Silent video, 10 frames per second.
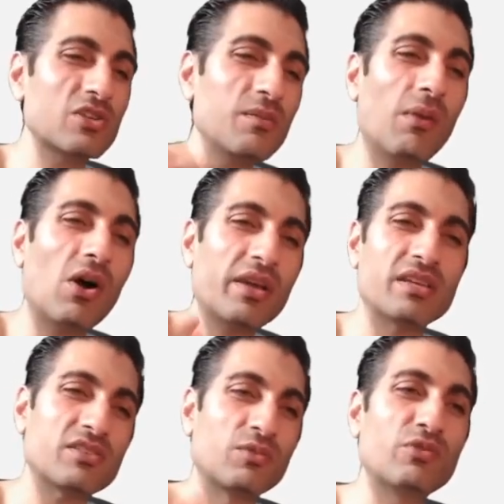the
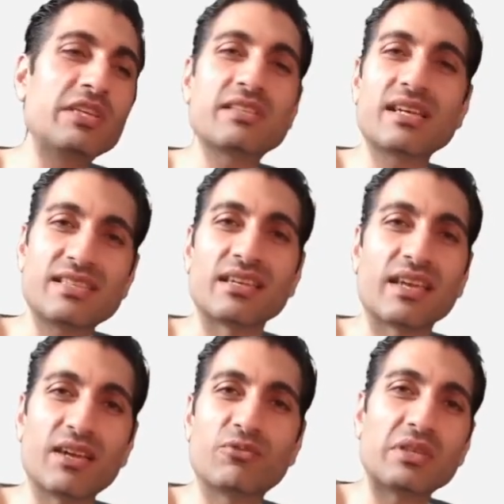markets are resetting
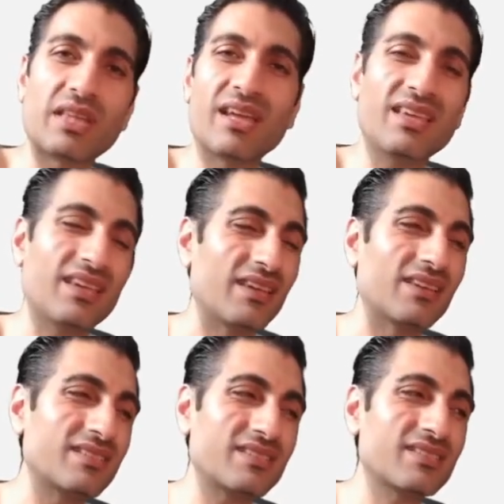every
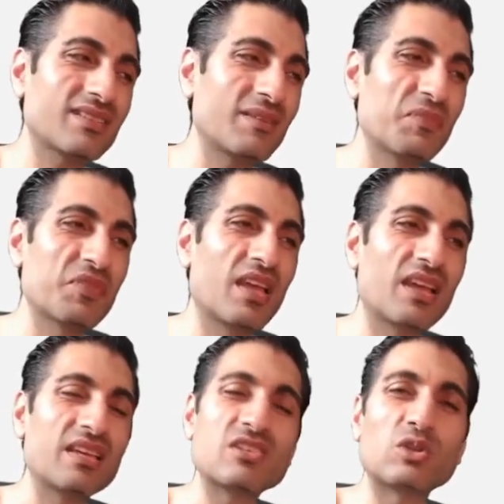day,
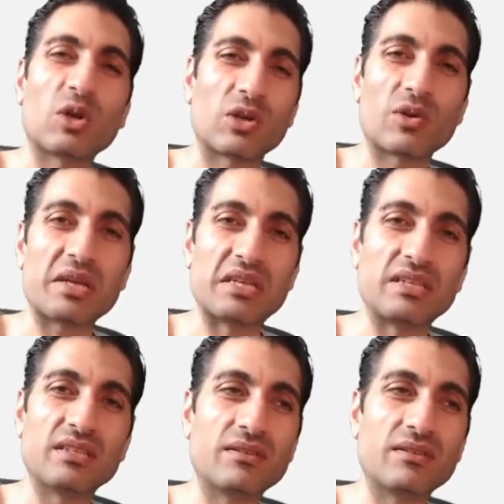it's not great.